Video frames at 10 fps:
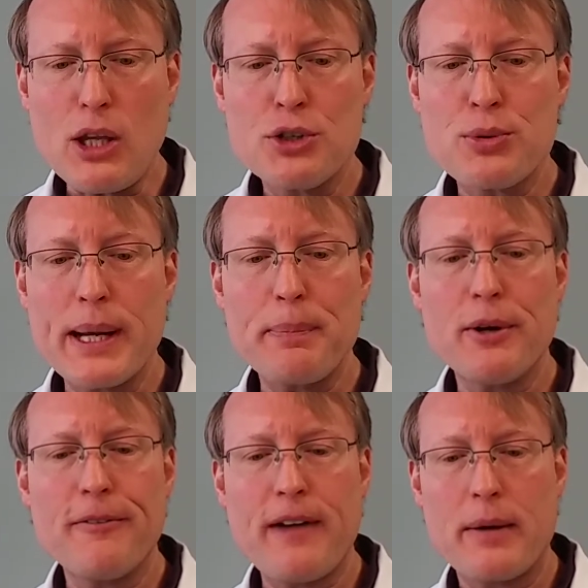Drink
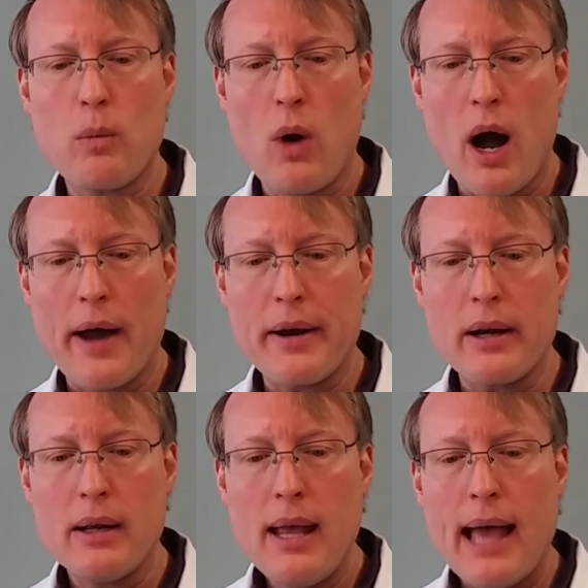purified
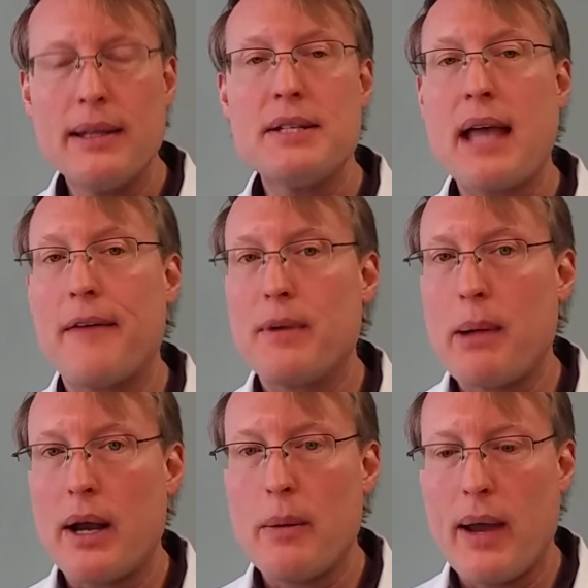water, at least half your
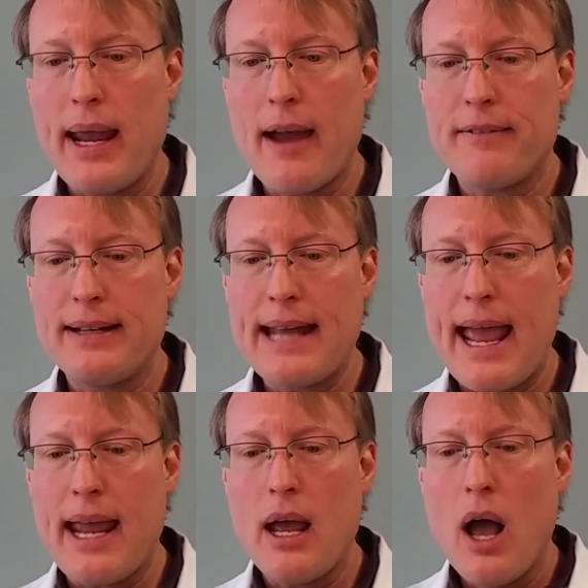body weight every
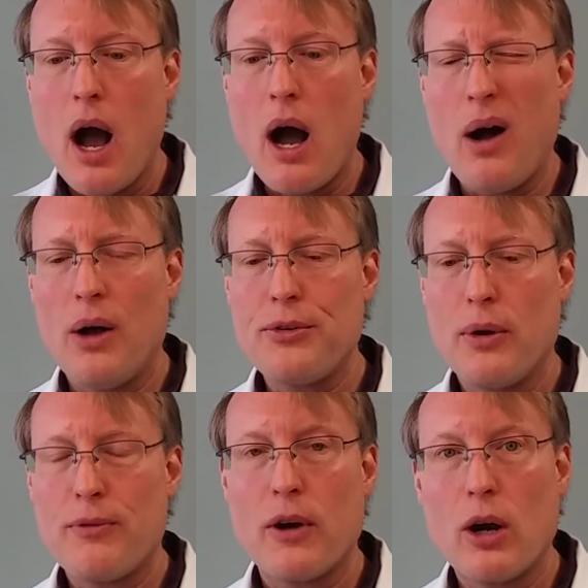day. Also
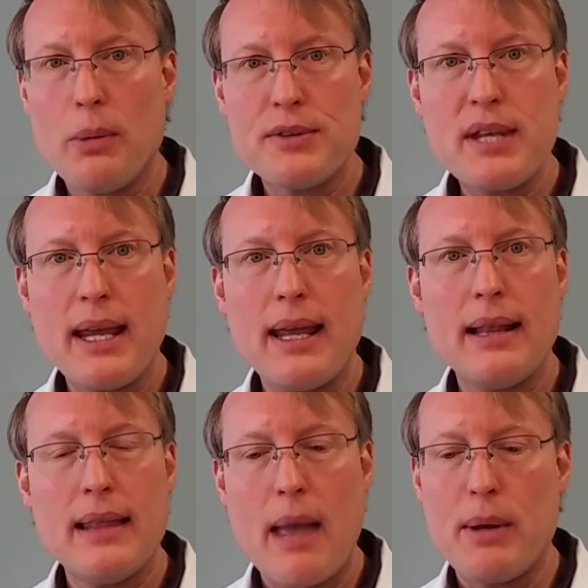for herbal tea,
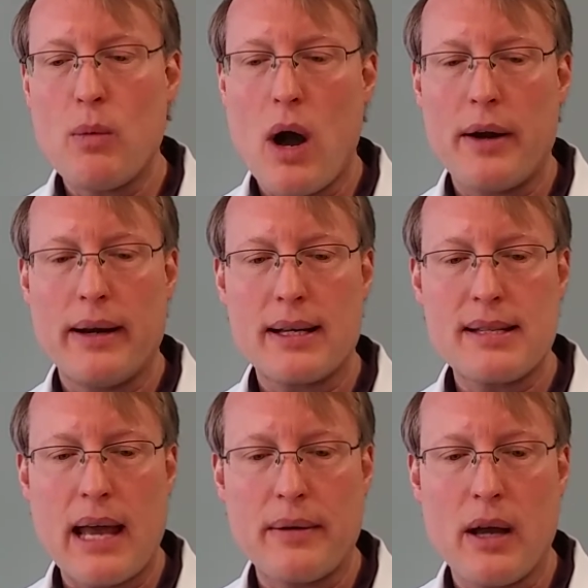lemon water,
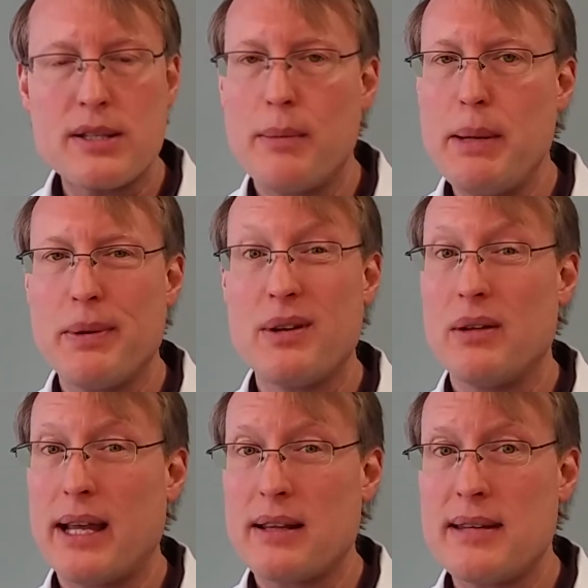etc. Some people don't
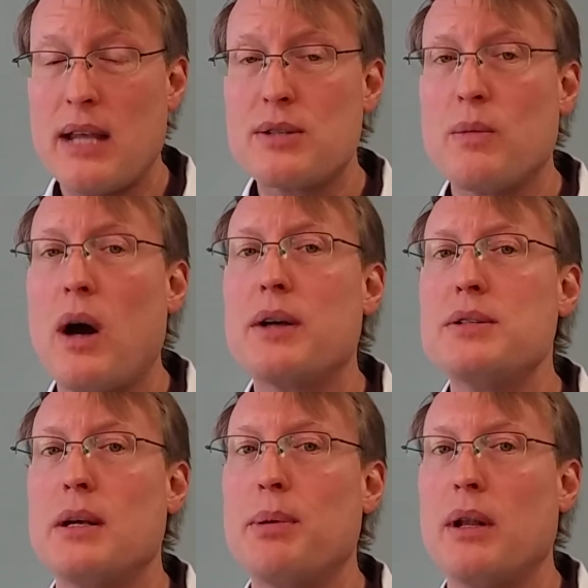like the taste of water, so
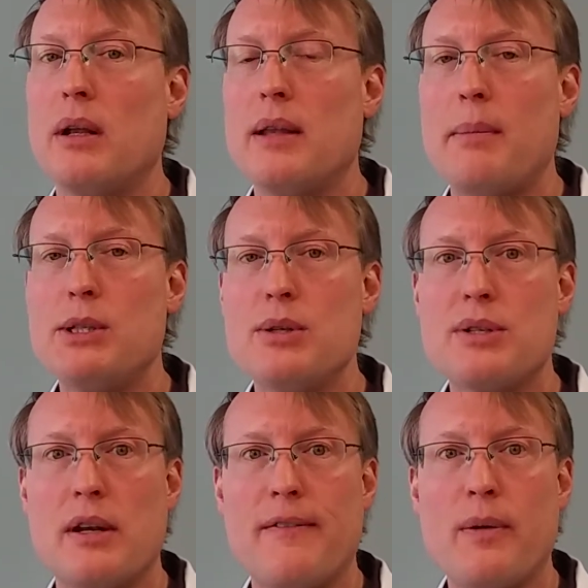you can put a little lemon juice
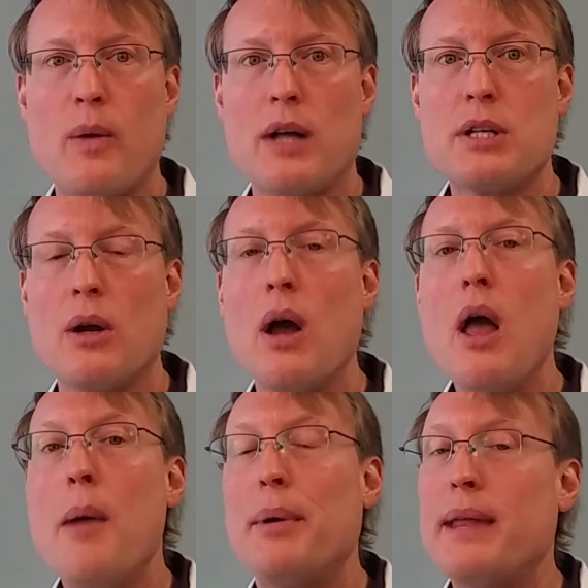in it if you want to.
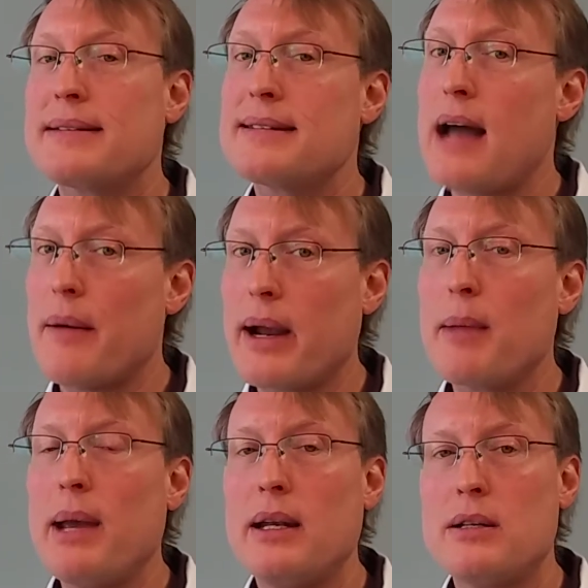But that's not
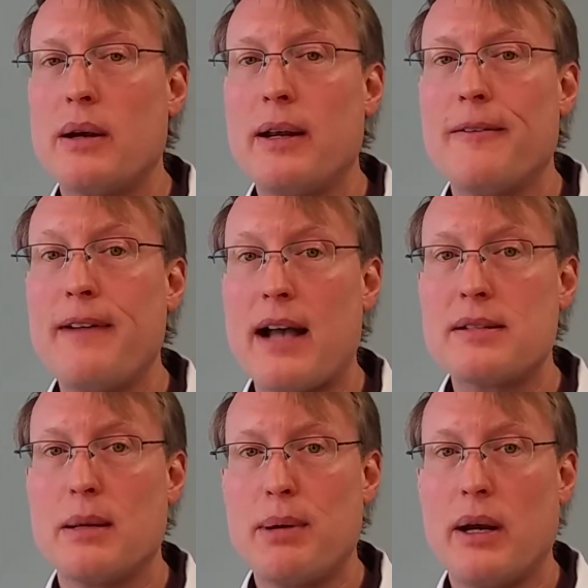recommended during your
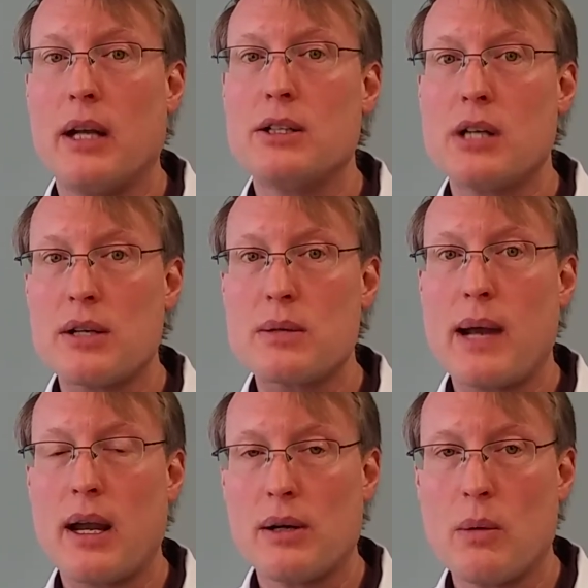fasting period. Just
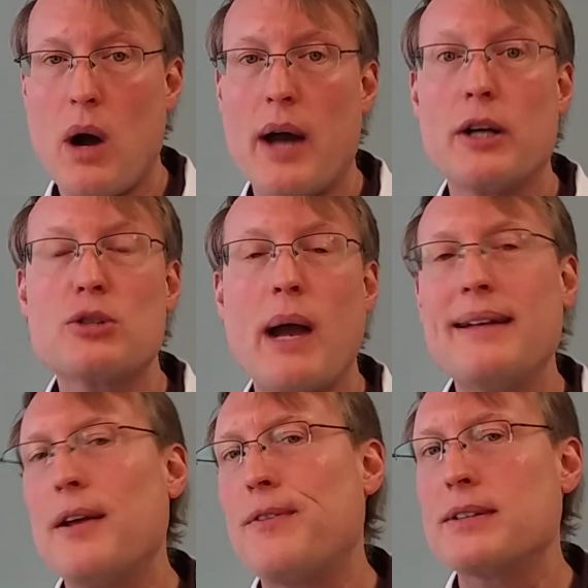regular water. Try
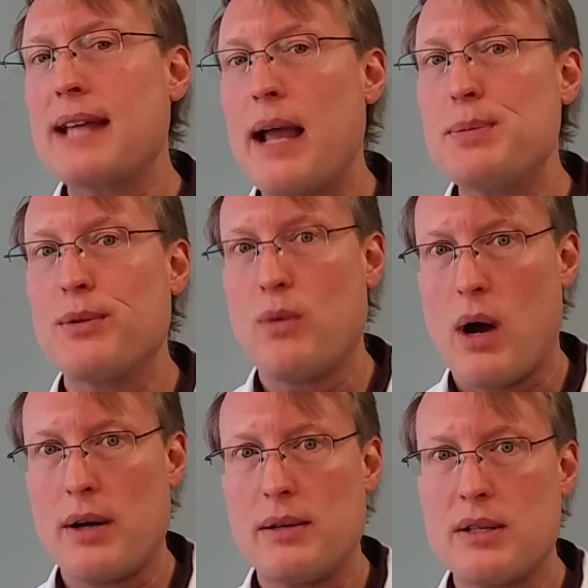different types of
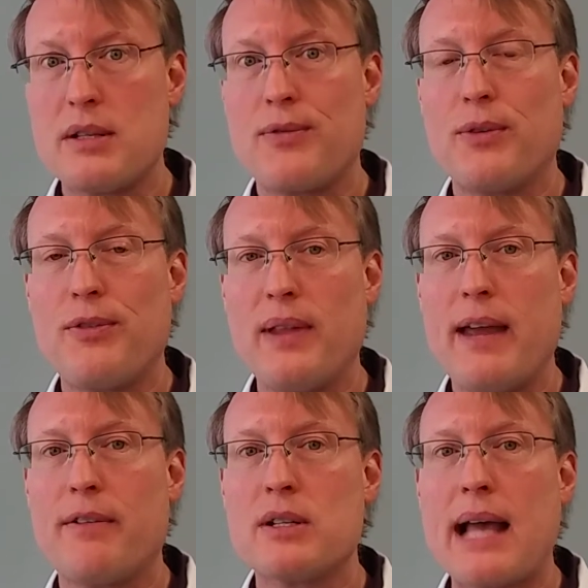water. There's different
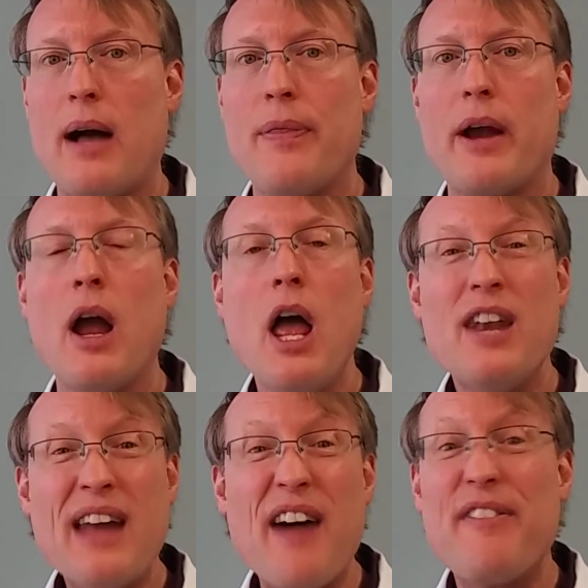flavors out there.
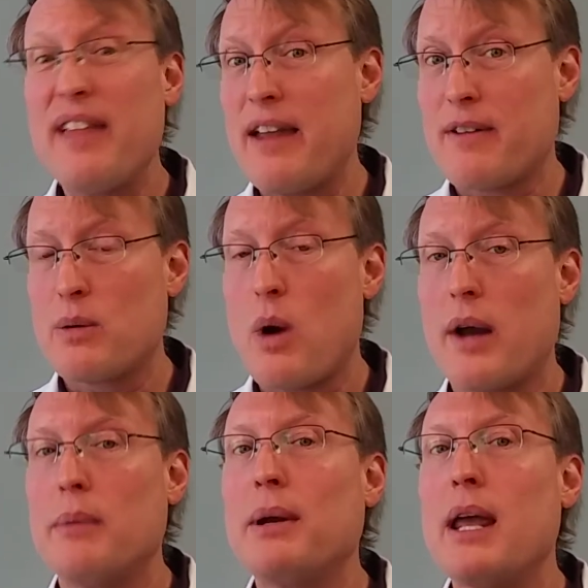Not flavored
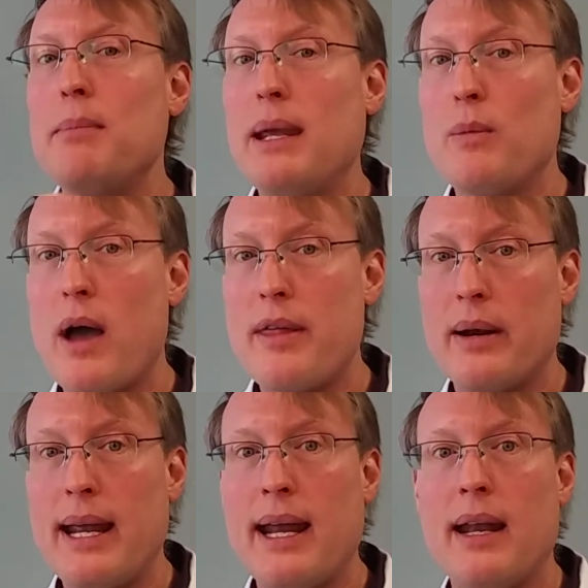water, but I mean whether
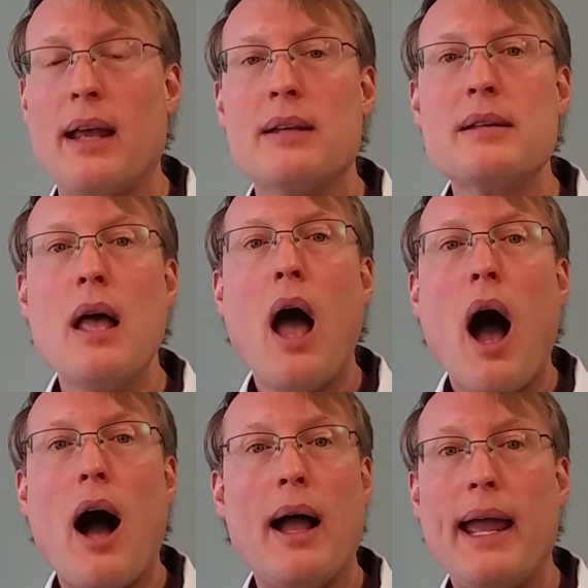it is.
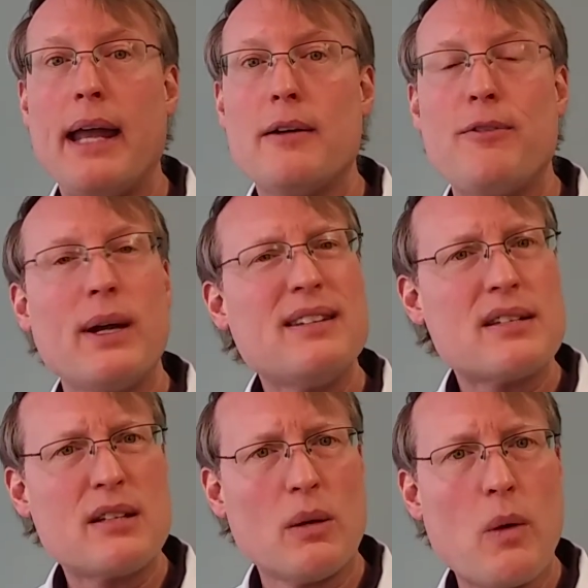And avoid
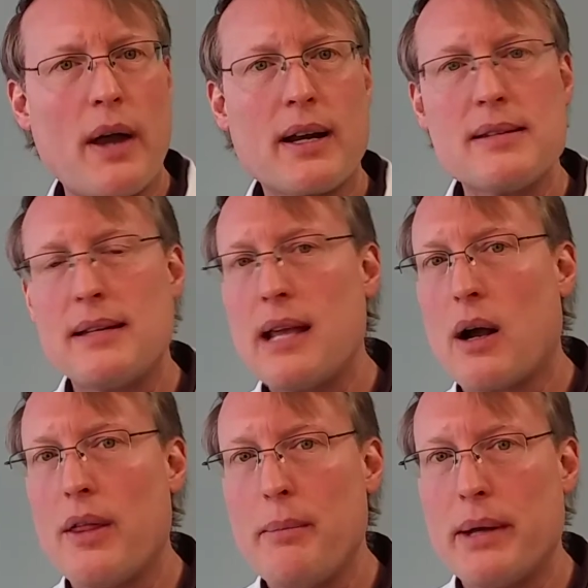distilled water, because they take
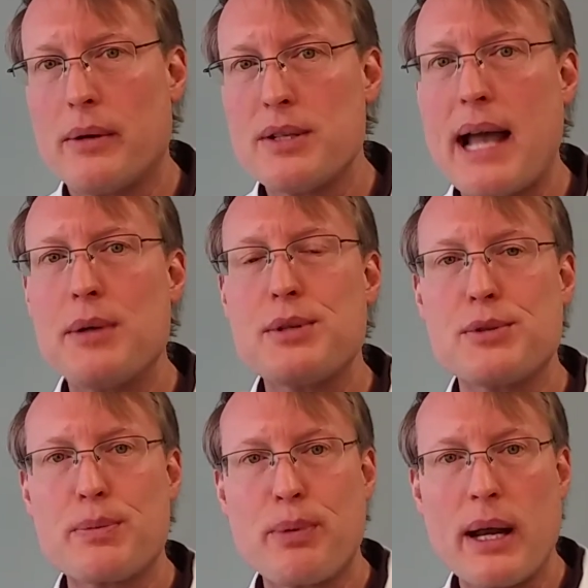all the minerals out. So
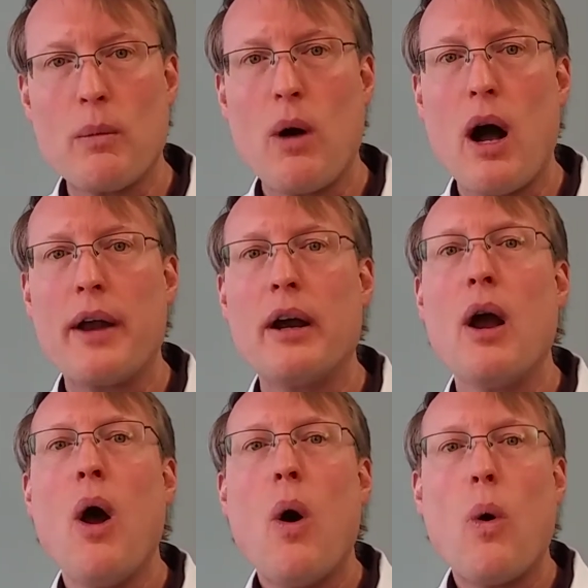spring water
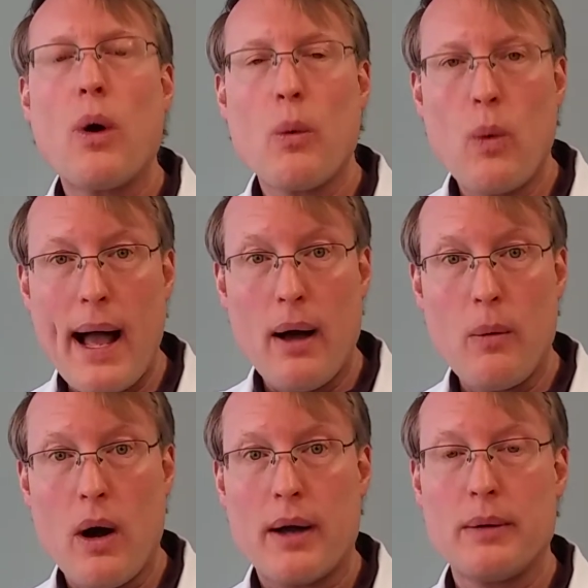or well
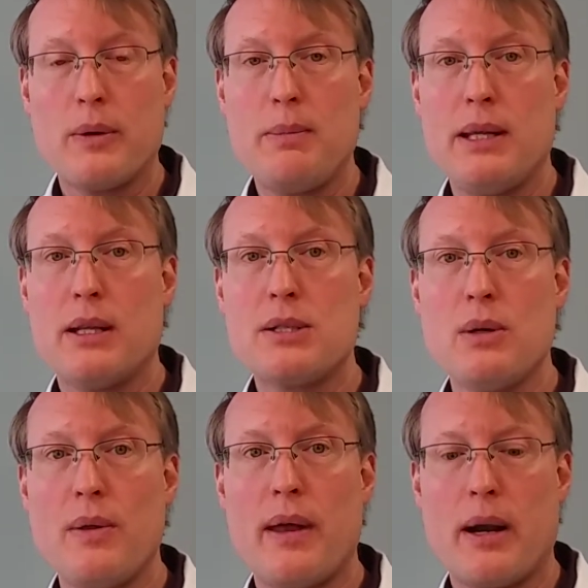water would be the
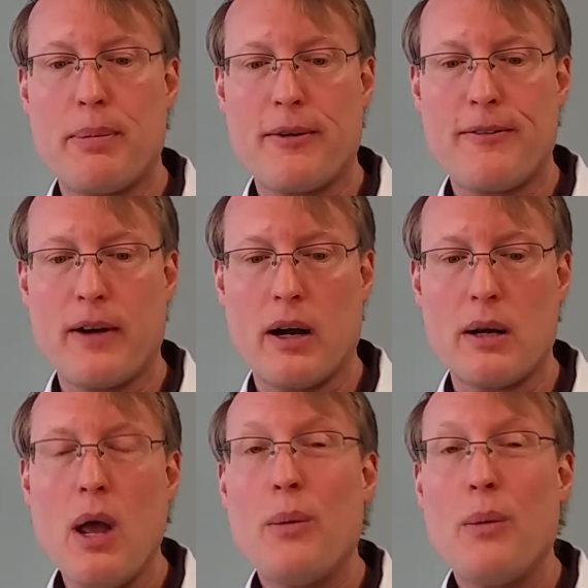two that are preferred.